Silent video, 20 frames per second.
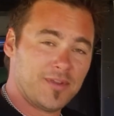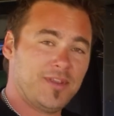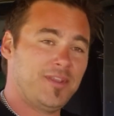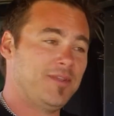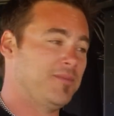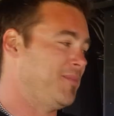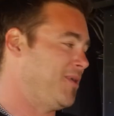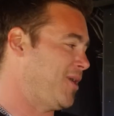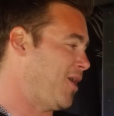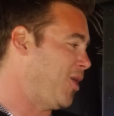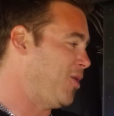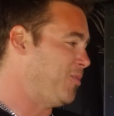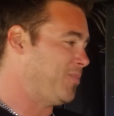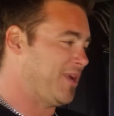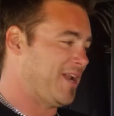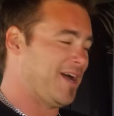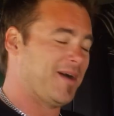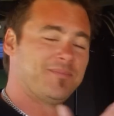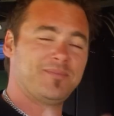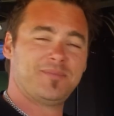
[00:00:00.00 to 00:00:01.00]
you
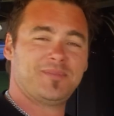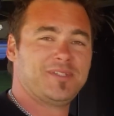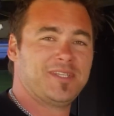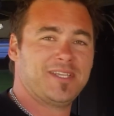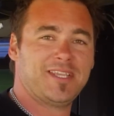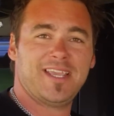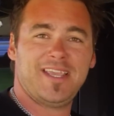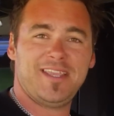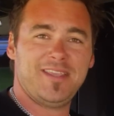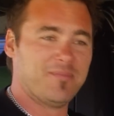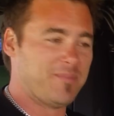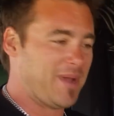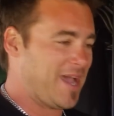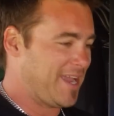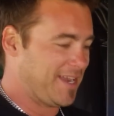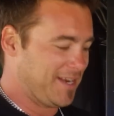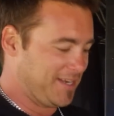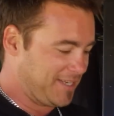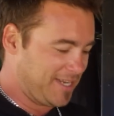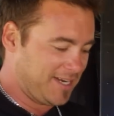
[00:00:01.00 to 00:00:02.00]
open up to get your
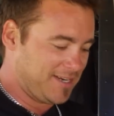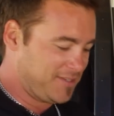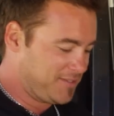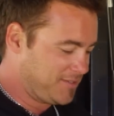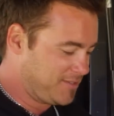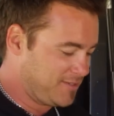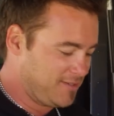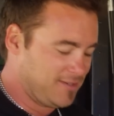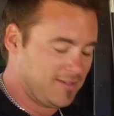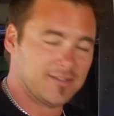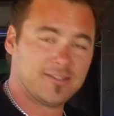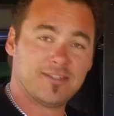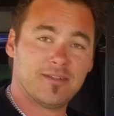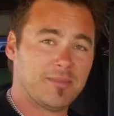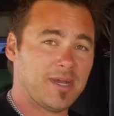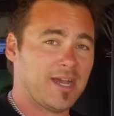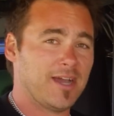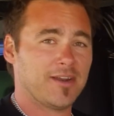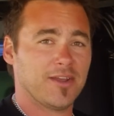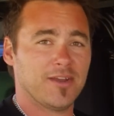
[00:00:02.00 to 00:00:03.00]
bag of lettuce and your
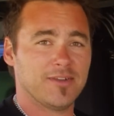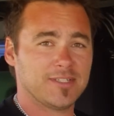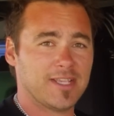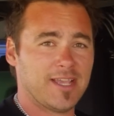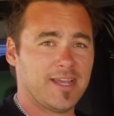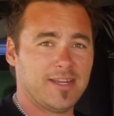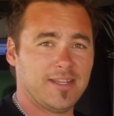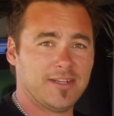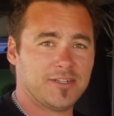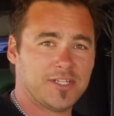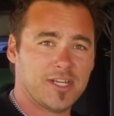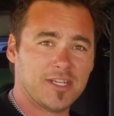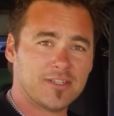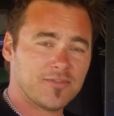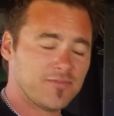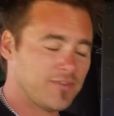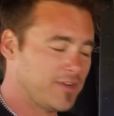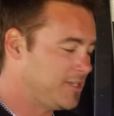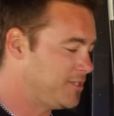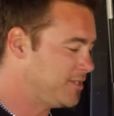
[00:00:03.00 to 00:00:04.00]
tomatoes out of your
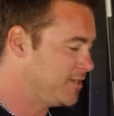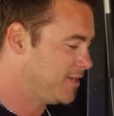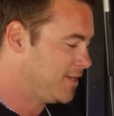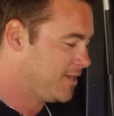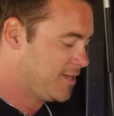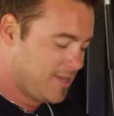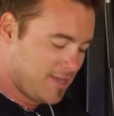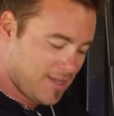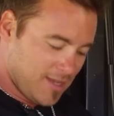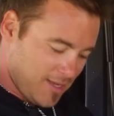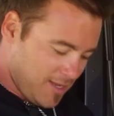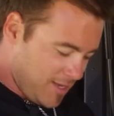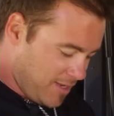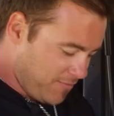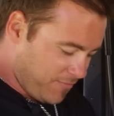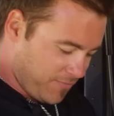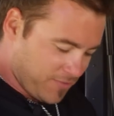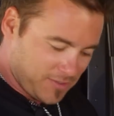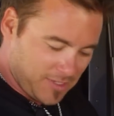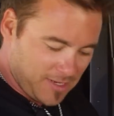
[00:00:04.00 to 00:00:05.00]
chest fridge.
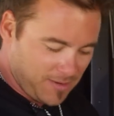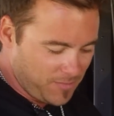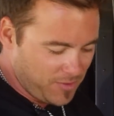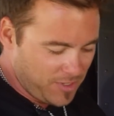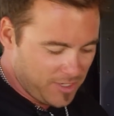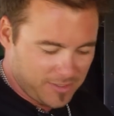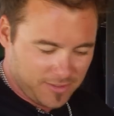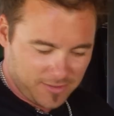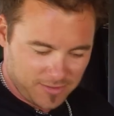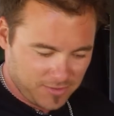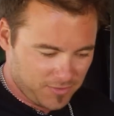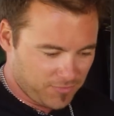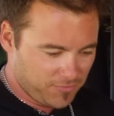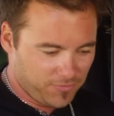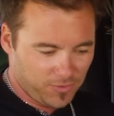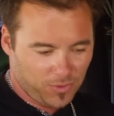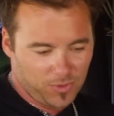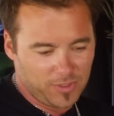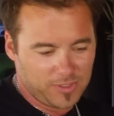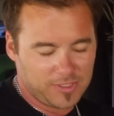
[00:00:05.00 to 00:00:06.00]
If for some reason it's
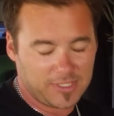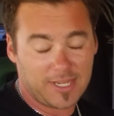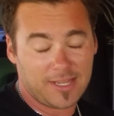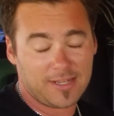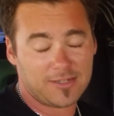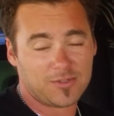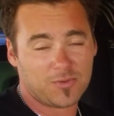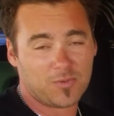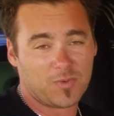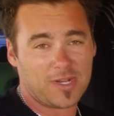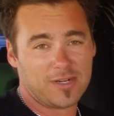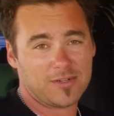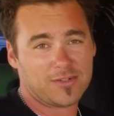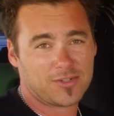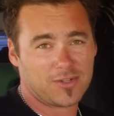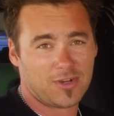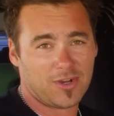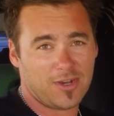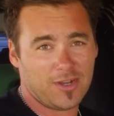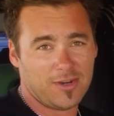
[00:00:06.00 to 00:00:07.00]
fallen down to one
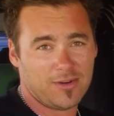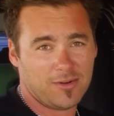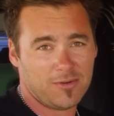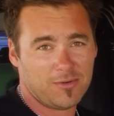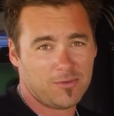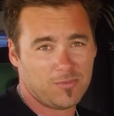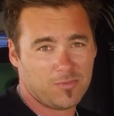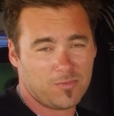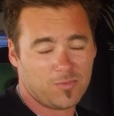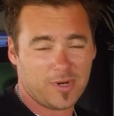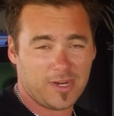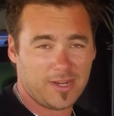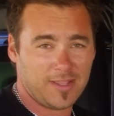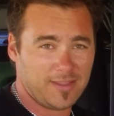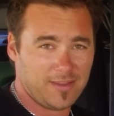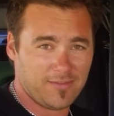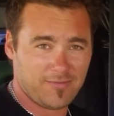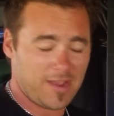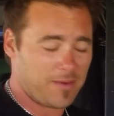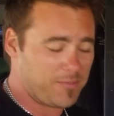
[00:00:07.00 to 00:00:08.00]
side where
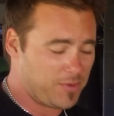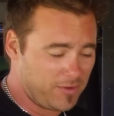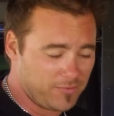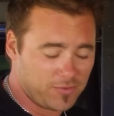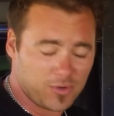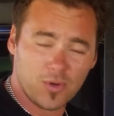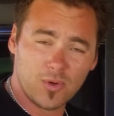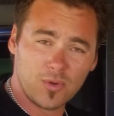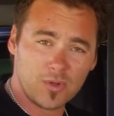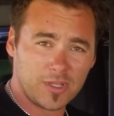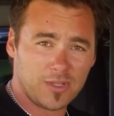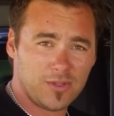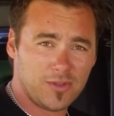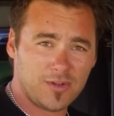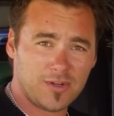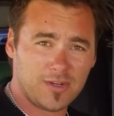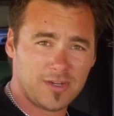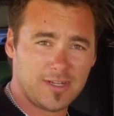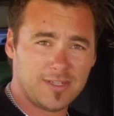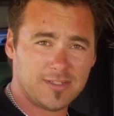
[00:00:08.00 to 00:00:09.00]
the evaporative cooling
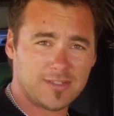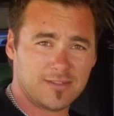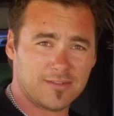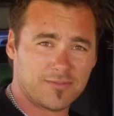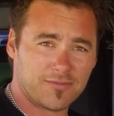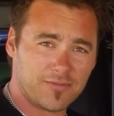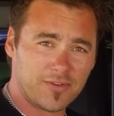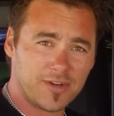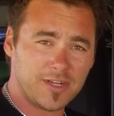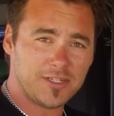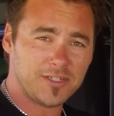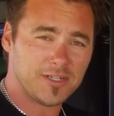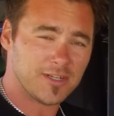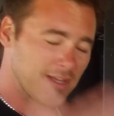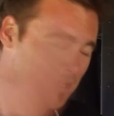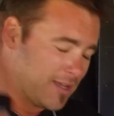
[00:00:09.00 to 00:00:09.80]
unit is in the fridge,